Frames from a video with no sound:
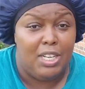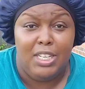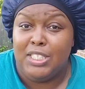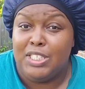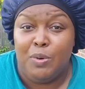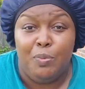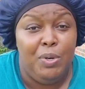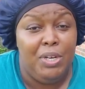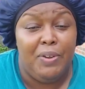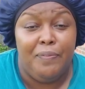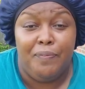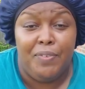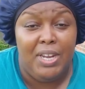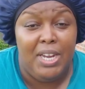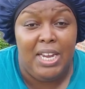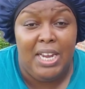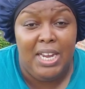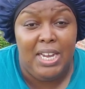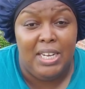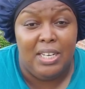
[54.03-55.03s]
so we can
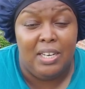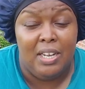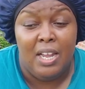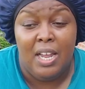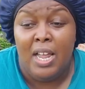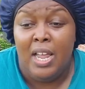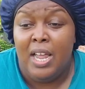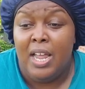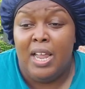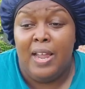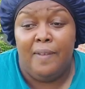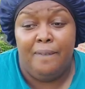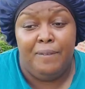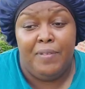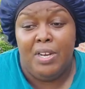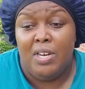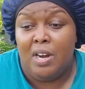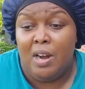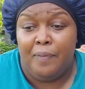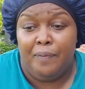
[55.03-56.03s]
eat and
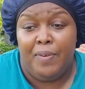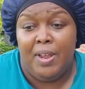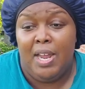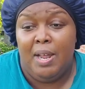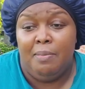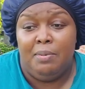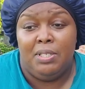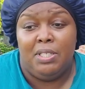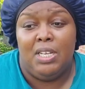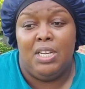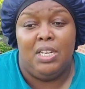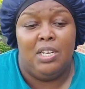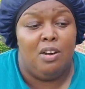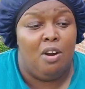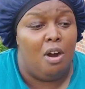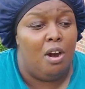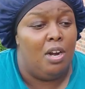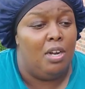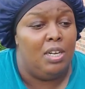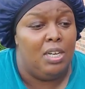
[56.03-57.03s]
feed our families. And
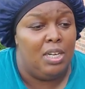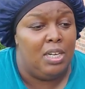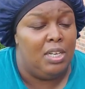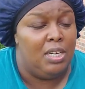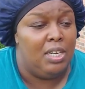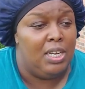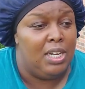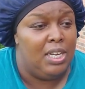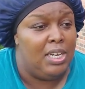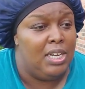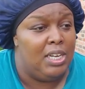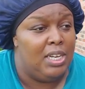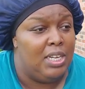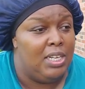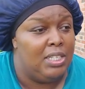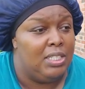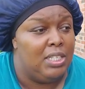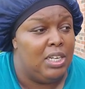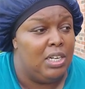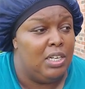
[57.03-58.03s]
gardening
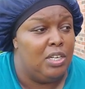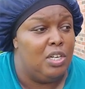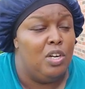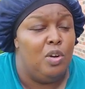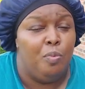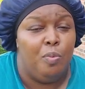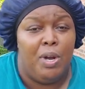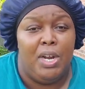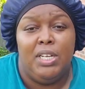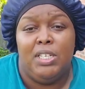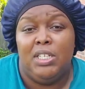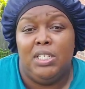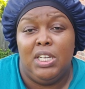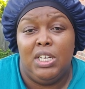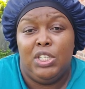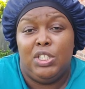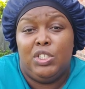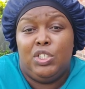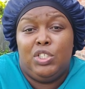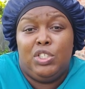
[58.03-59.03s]
is a good way to
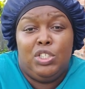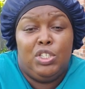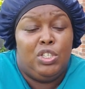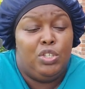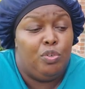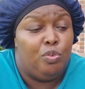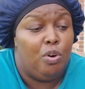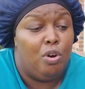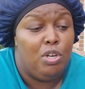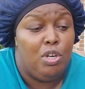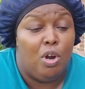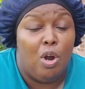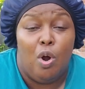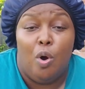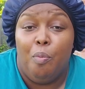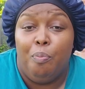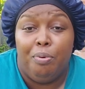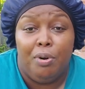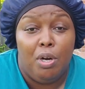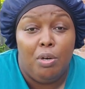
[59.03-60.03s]
get to grow your
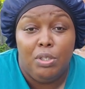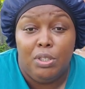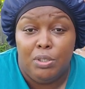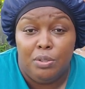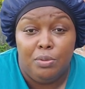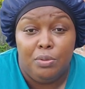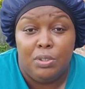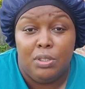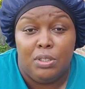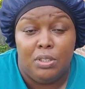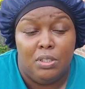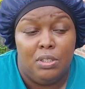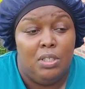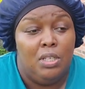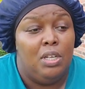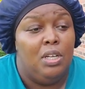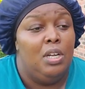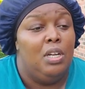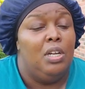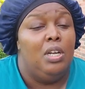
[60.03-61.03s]
own produce.
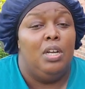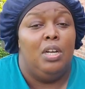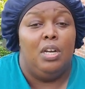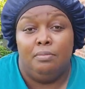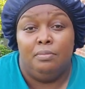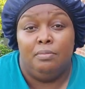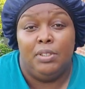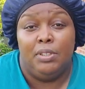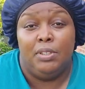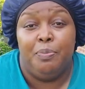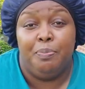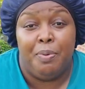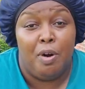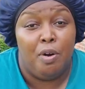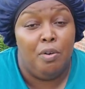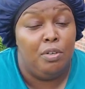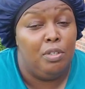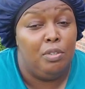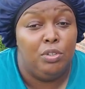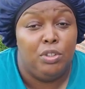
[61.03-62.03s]
Your
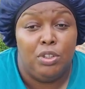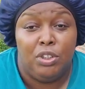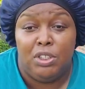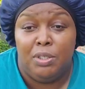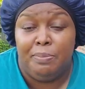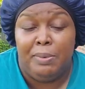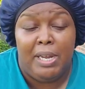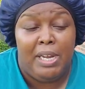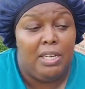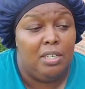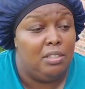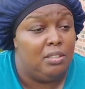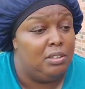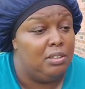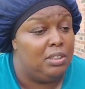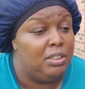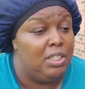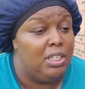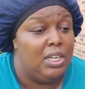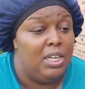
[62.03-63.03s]
produce, your
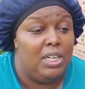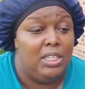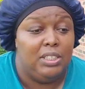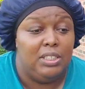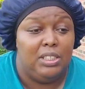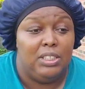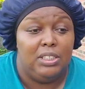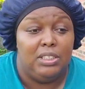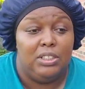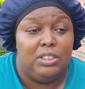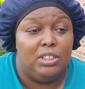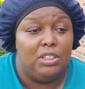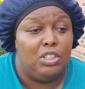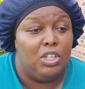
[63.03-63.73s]
tomatoes, your onions, your